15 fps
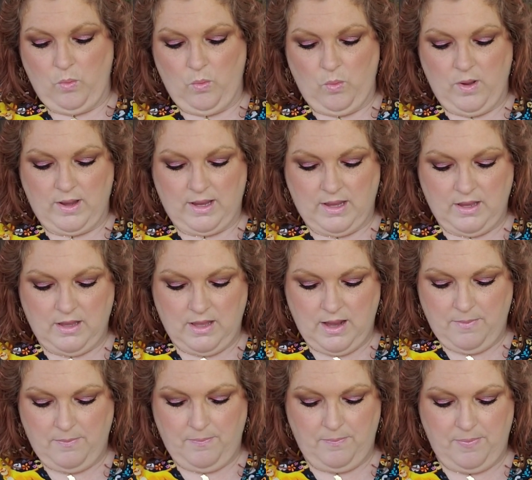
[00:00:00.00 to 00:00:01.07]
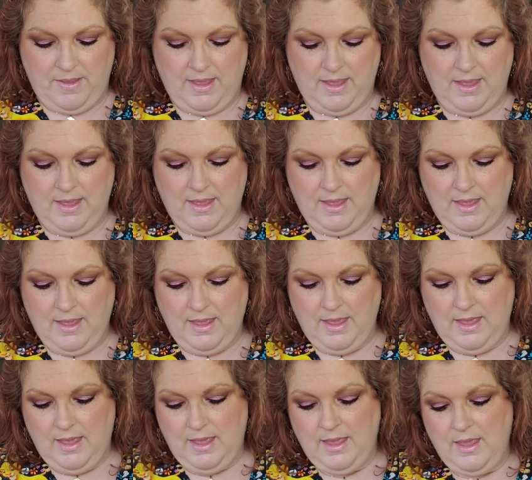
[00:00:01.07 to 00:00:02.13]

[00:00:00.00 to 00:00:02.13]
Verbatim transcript: What could it be?